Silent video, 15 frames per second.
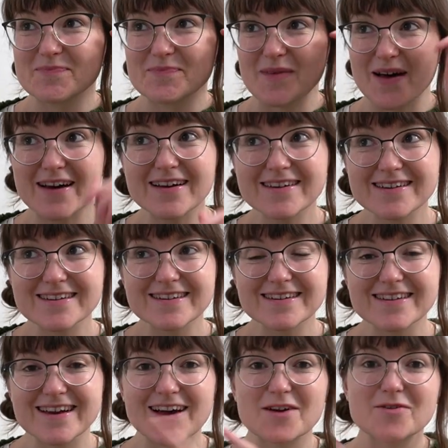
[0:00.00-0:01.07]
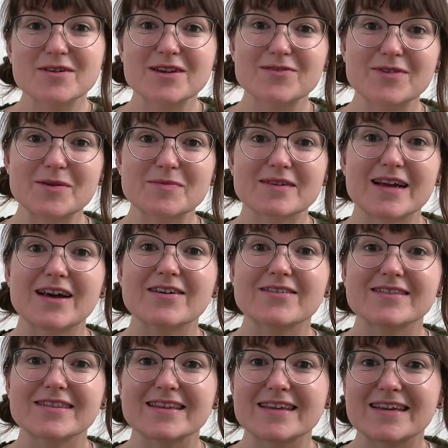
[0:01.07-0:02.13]
But I already ripped
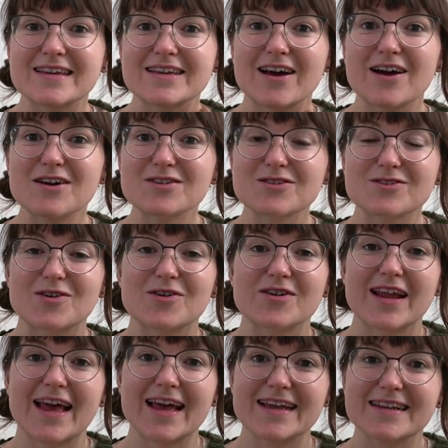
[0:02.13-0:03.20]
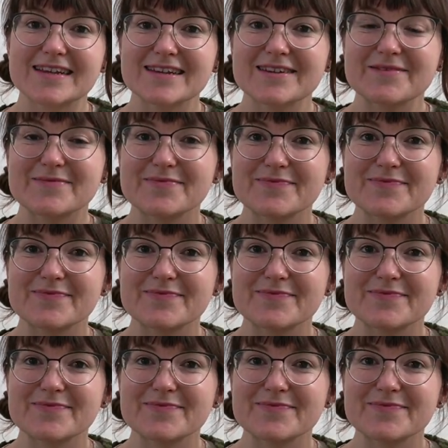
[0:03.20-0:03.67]
out the cast on edge